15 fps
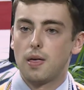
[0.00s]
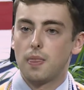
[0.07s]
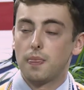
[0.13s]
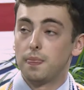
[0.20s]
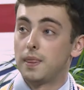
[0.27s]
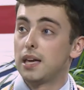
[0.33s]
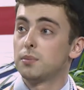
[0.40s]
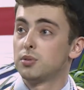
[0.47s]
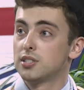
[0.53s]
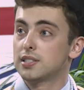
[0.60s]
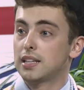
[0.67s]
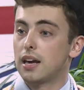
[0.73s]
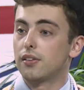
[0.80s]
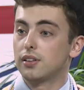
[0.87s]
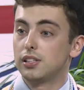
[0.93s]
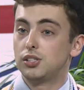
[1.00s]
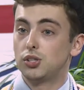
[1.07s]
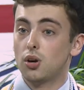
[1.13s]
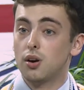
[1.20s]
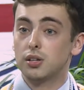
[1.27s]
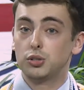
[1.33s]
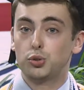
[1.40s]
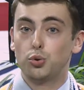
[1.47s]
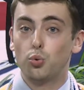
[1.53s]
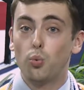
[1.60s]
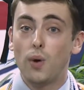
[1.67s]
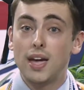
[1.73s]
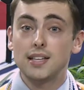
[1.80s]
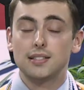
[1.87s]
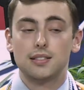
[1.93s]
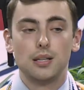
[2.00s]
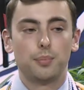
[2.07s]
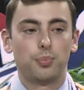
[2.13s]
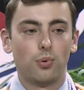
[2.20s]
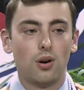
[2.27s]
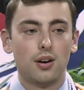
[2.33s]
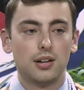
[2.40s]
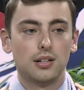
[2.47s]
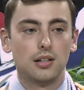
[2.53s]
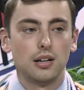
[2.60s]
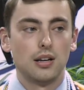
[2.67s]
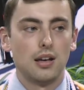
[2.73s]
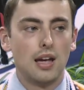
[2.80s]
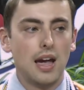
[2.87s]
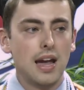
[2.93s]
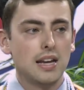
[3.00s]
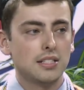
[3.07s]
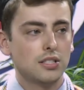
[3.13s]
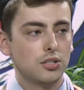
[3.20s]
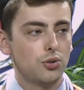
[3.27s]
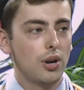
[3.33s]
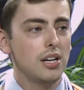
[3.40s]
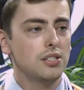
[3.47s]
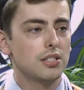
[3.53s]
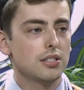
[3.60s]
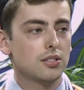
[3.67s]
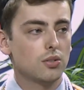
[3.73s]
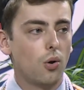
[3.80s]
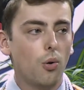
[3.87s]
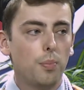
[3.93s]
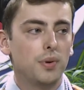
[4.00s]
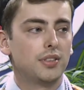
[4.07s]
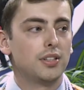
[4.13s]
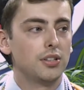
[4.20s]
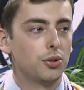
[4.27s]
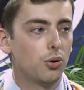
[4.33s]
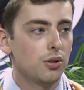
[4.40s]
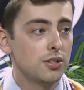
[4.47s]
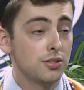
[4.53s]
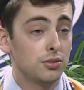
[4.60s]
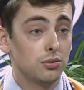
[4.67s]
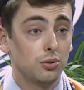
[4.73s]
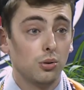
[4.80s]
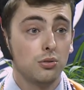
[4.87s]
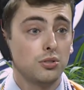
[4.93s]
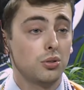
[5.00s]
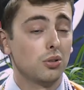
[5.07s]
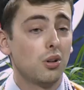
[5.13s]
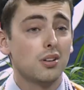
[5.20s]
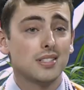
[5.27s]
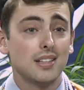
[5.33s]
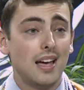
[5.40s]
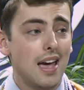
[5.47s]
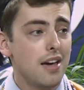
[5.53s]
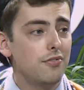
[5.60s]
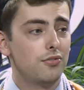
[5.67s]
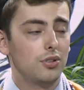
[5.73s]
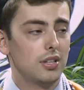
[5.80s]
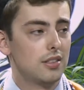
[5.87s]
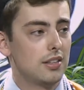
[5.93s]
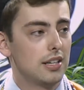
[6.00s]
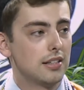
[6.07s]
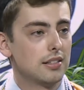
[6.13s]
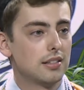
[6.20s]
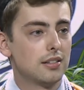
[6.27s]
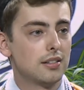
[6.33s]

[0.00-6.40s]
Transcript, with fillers: Neighbors carried each other through waist deep water, and strangers opened their doors to those who lost everything.